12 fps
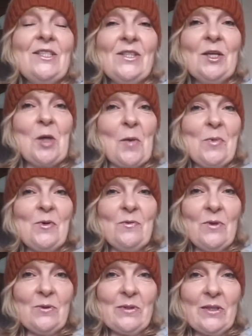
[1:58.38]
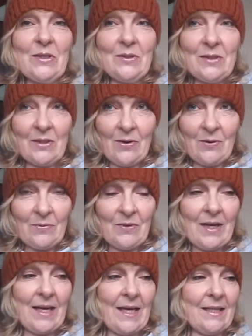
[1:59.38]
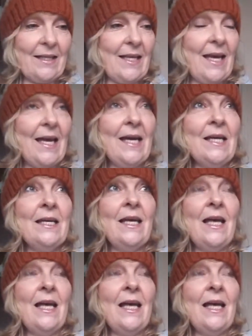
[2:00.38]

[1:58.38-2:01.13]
I took a couple of photos of the hat there.